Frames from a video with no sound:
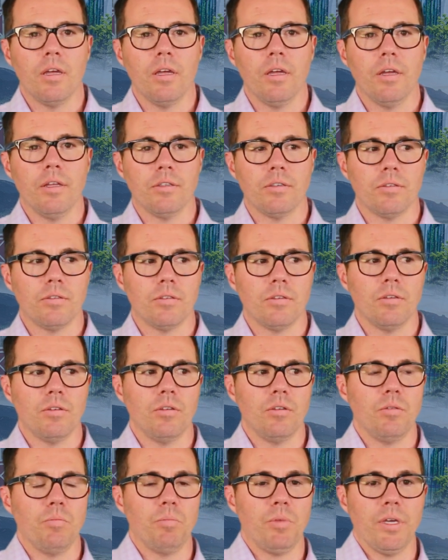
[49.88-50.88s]
it's
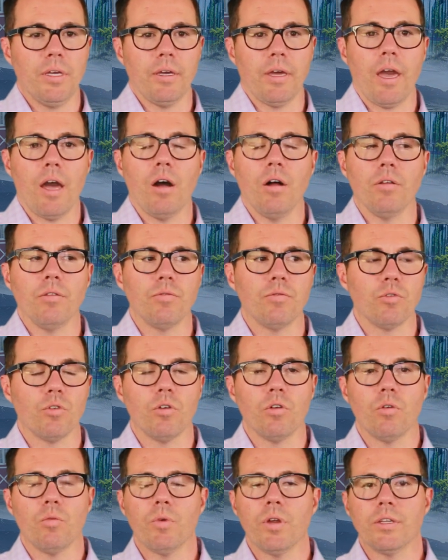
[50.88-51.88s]
being held
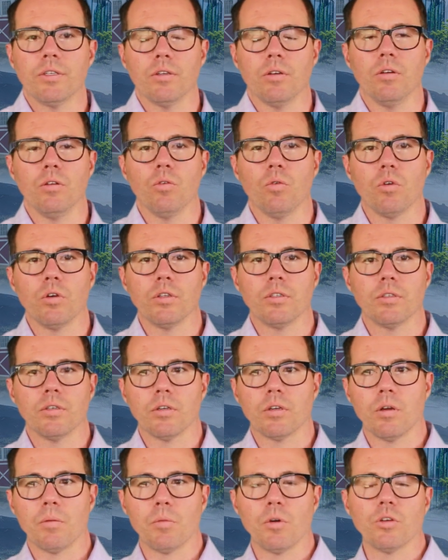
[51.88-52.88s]
for a rental, or it's a
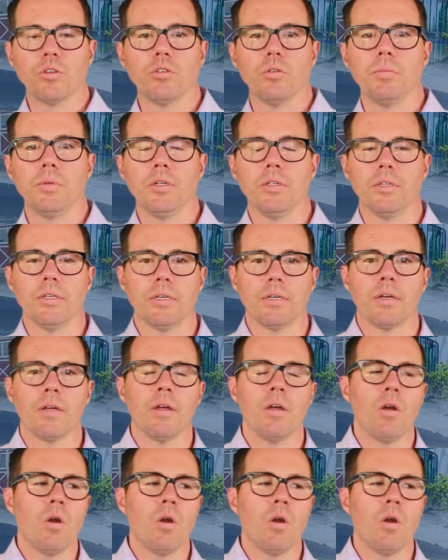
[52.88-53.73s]
commercial building,